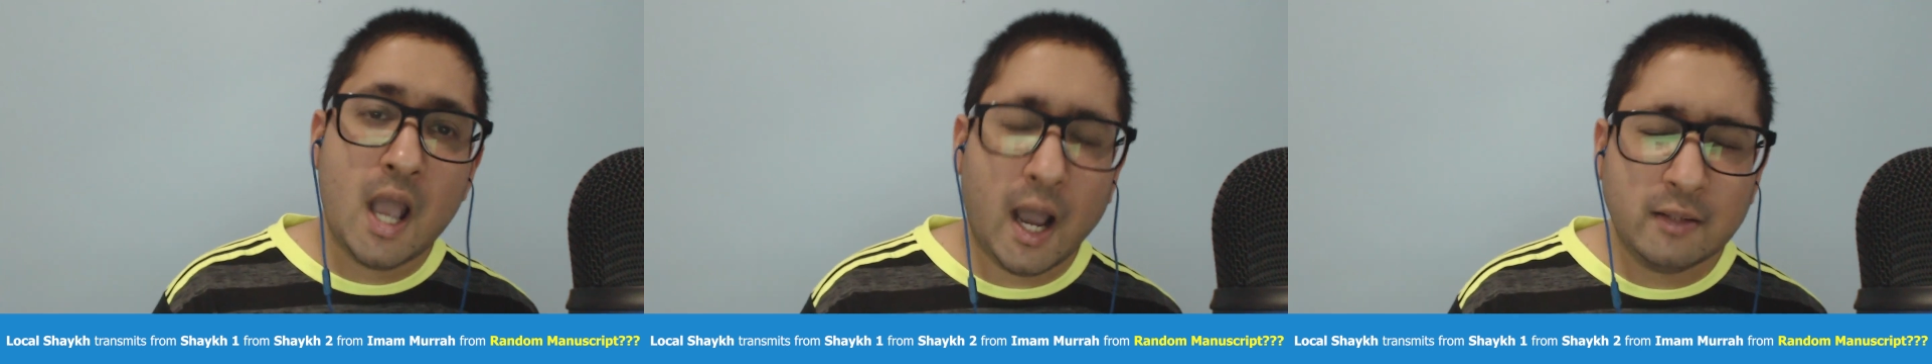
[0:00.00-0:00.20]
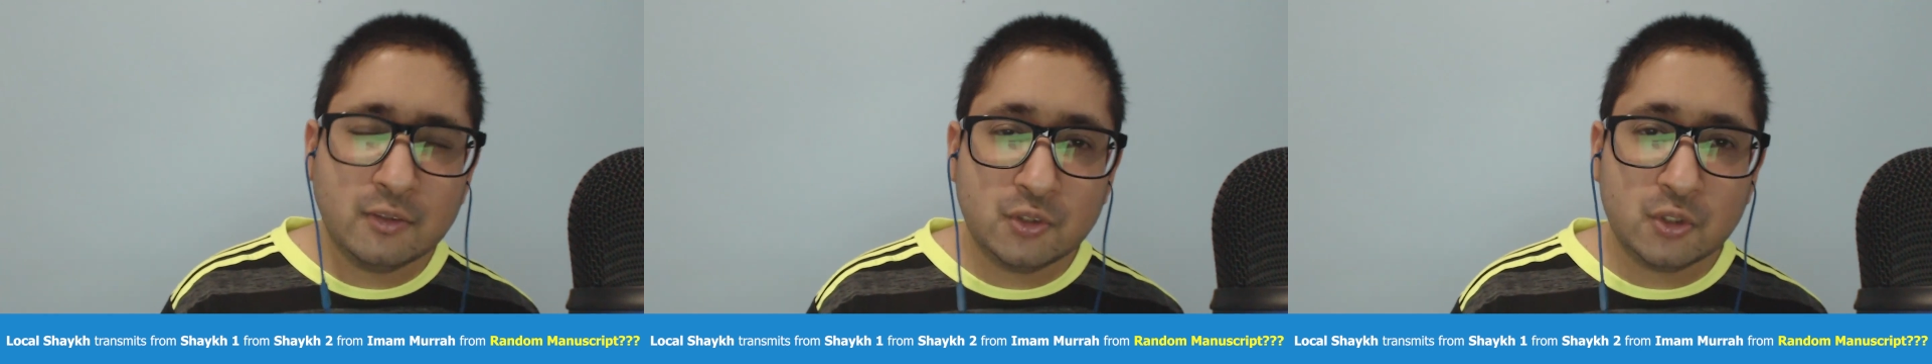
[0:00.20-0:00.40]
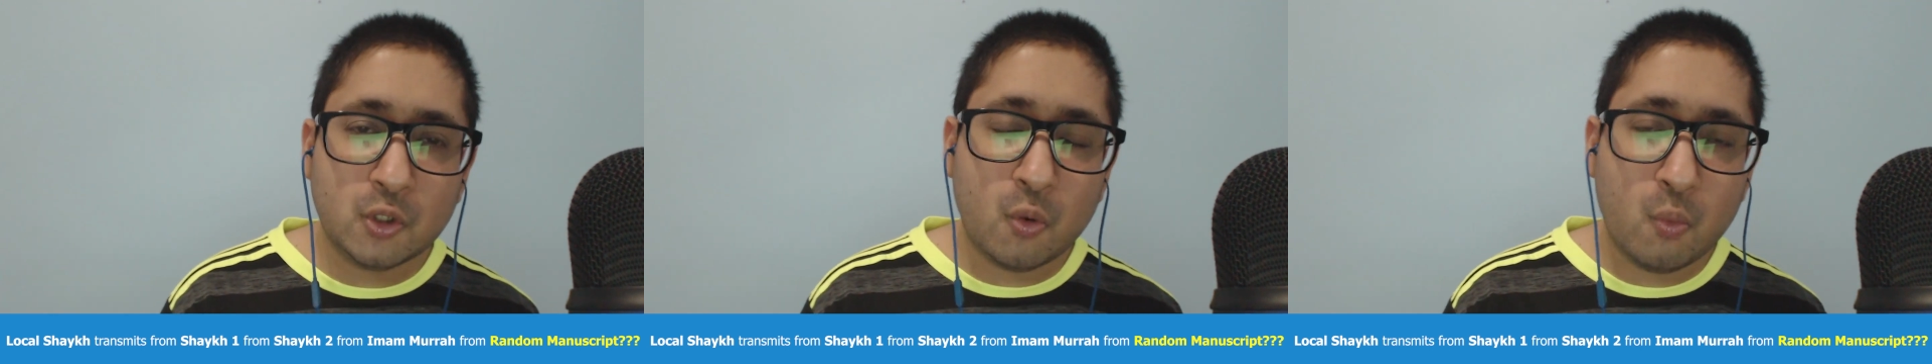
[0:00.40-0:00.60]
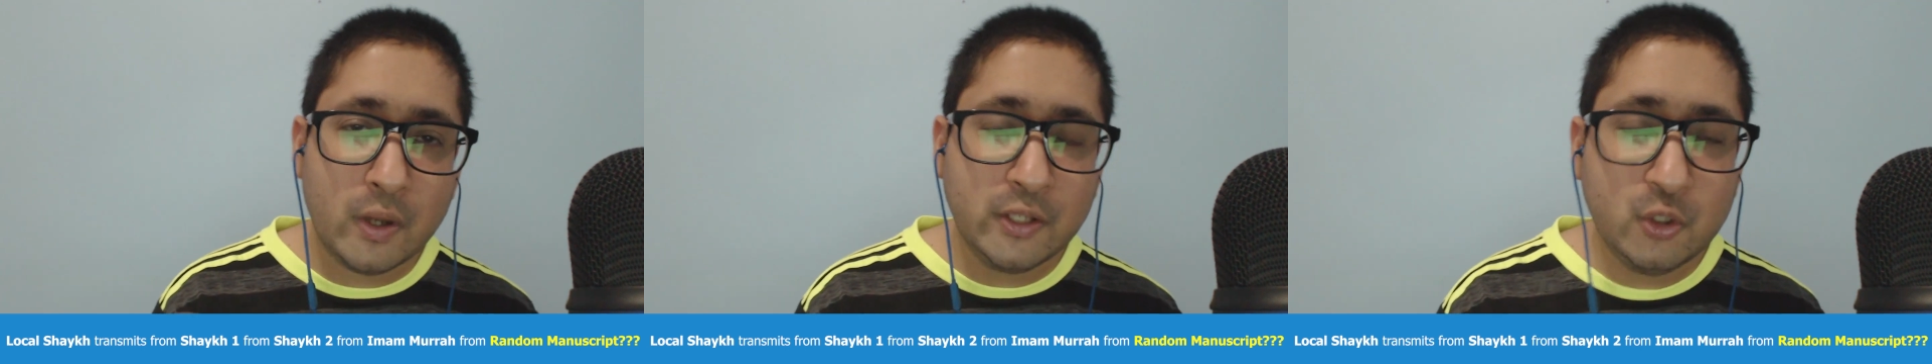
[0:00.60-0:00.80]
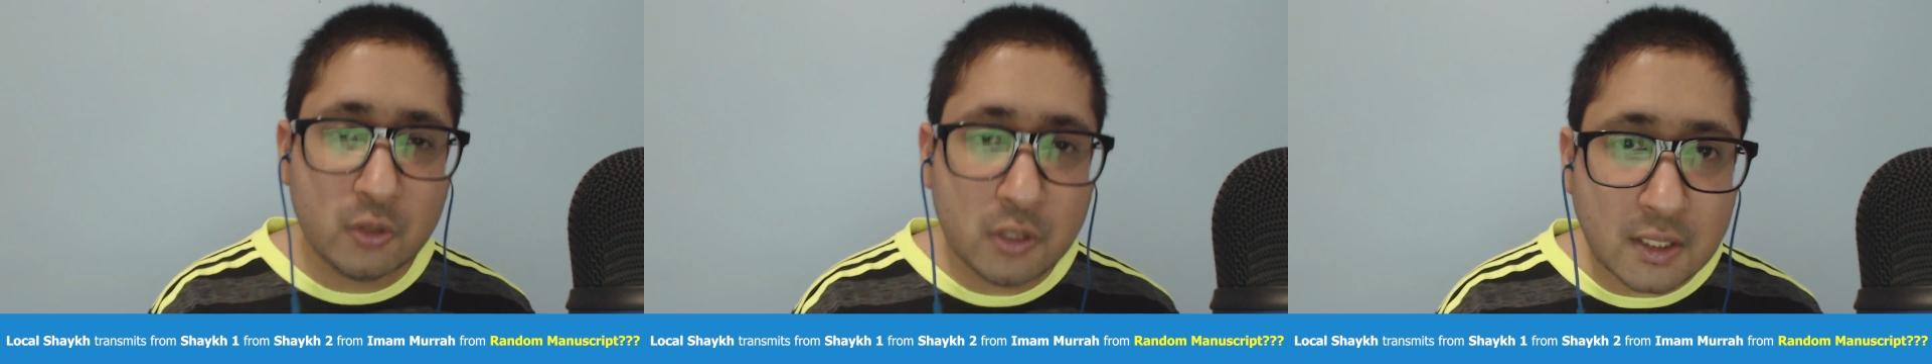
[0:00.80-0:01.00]
And so
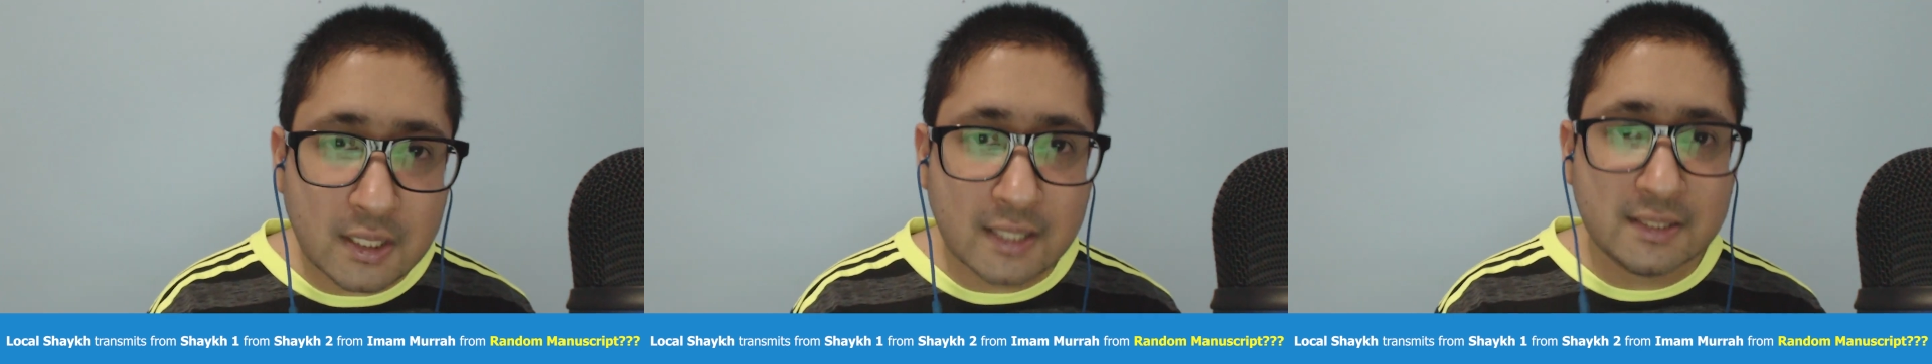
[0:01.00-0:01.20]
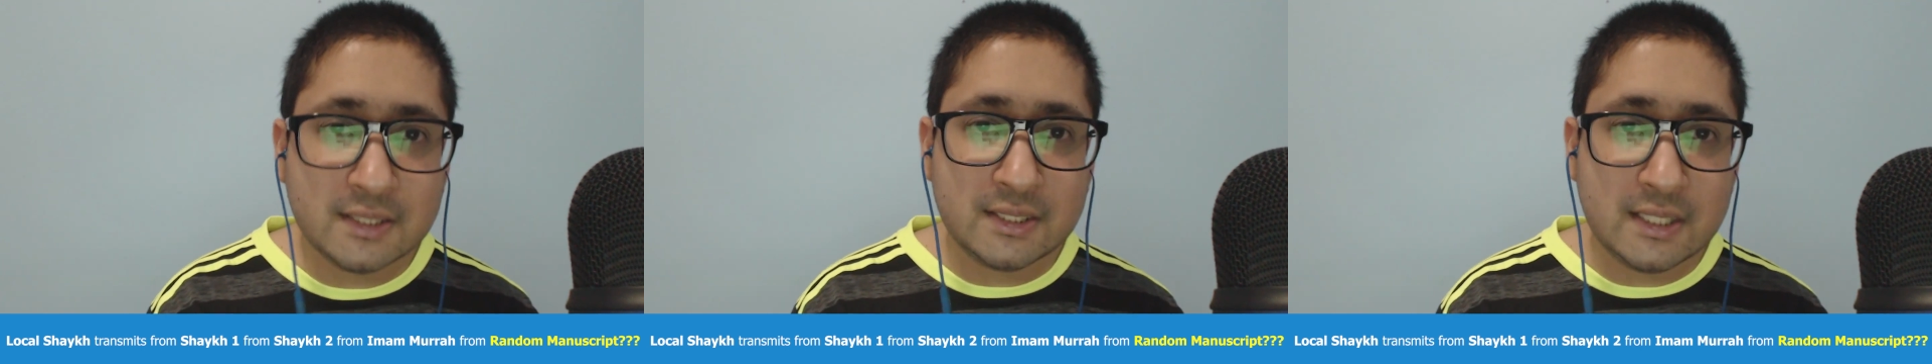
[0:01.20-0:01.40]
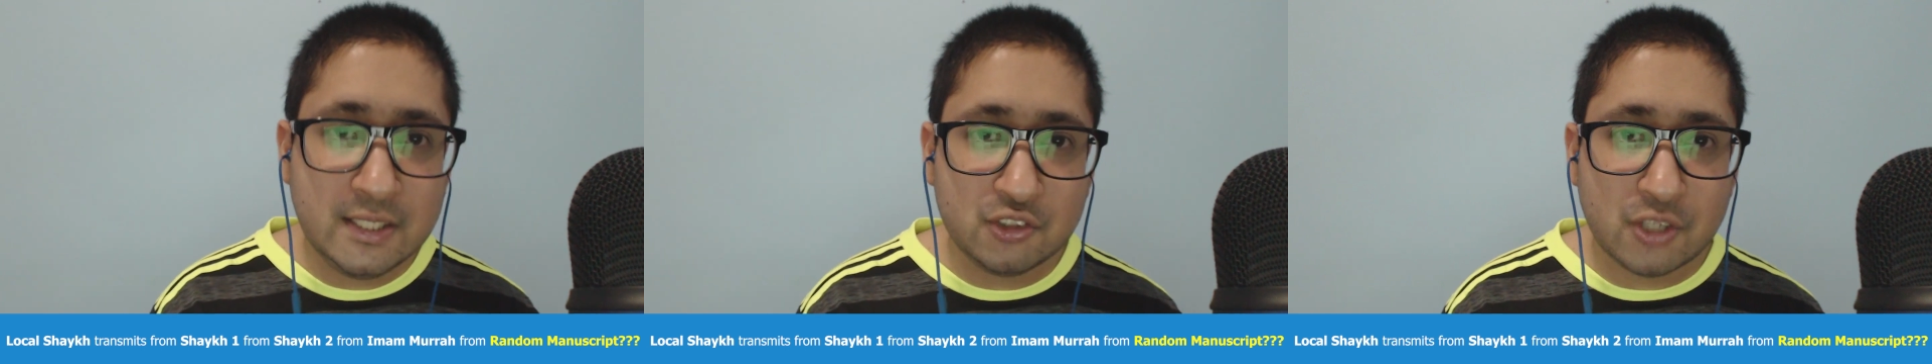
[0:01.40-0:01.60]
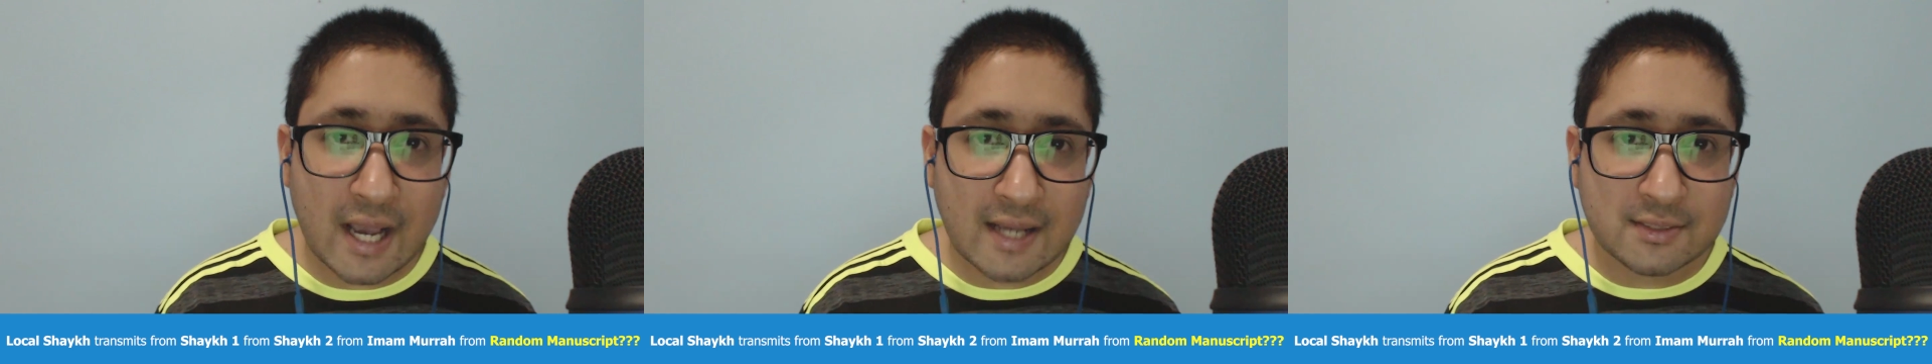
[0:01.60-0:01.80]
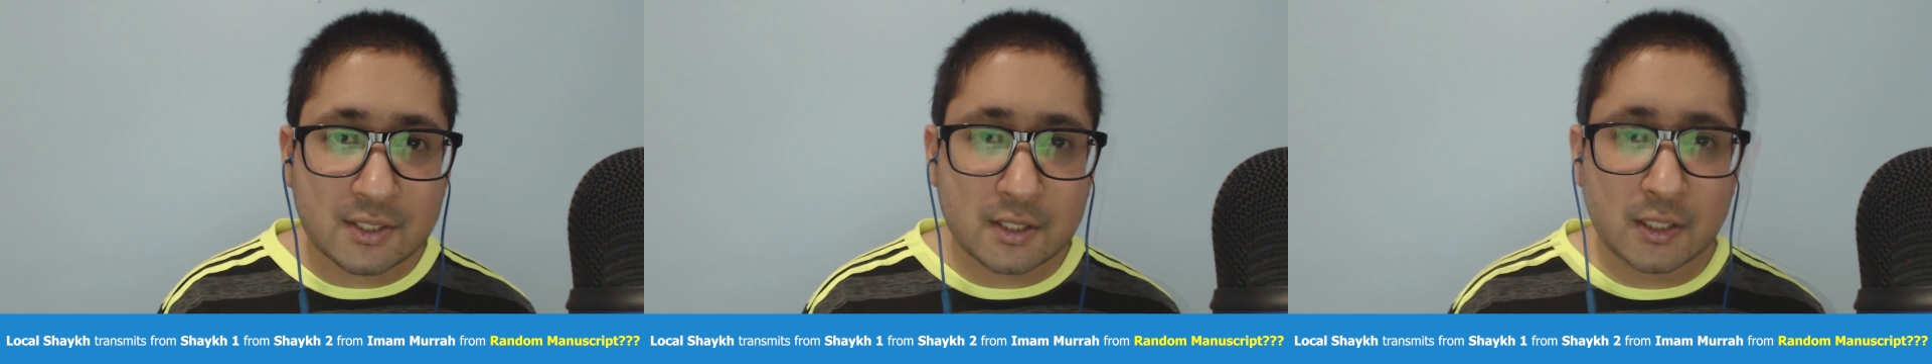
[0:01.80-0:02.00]
when you look at this
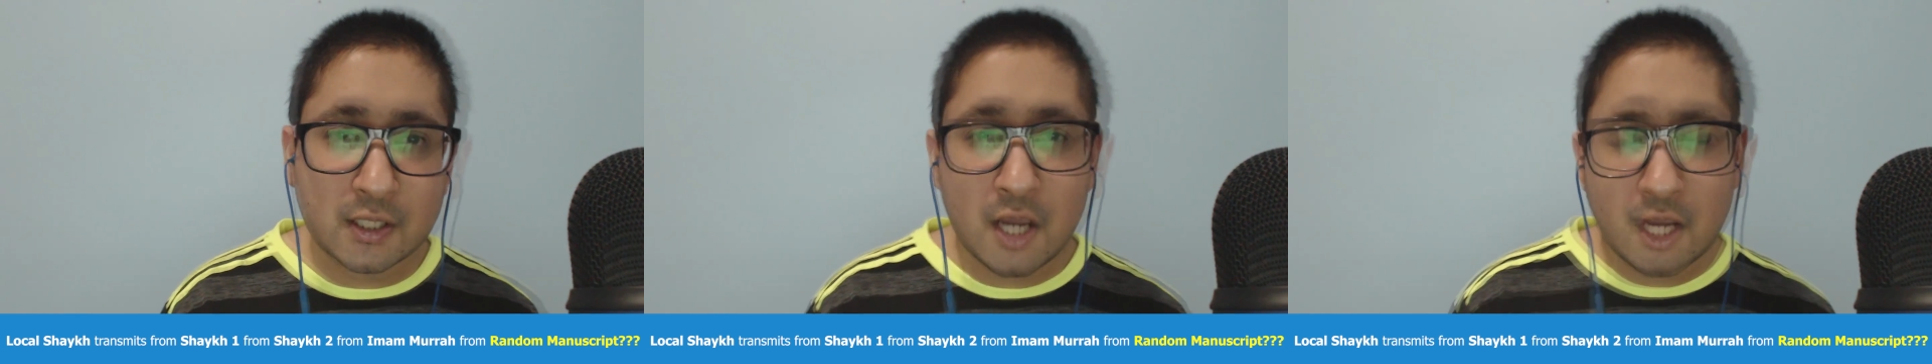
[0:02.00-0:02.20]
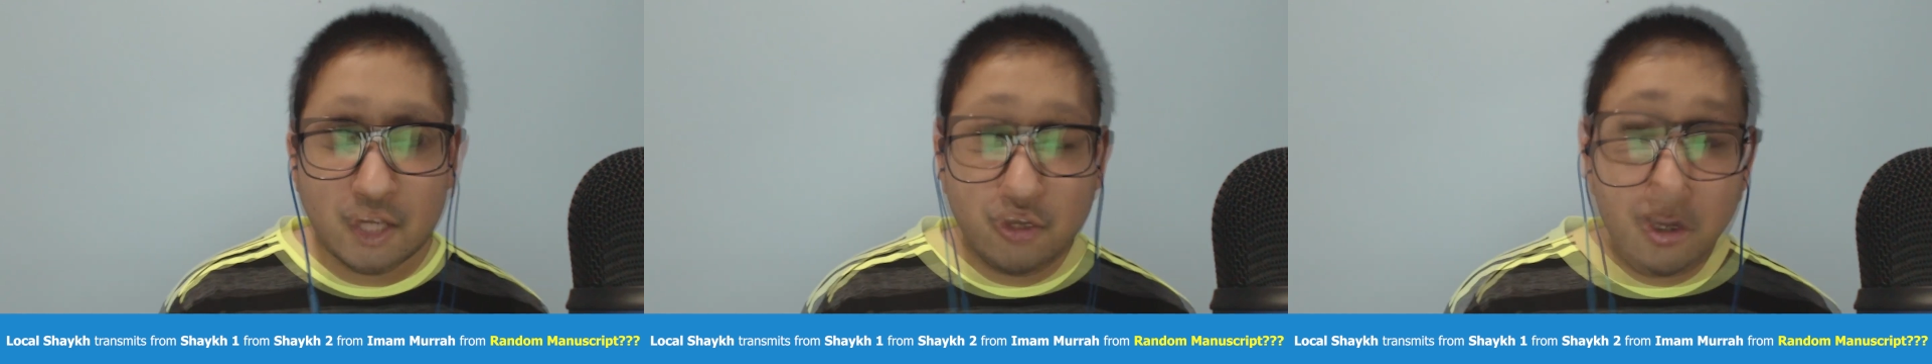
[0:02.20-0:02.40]
ijazah,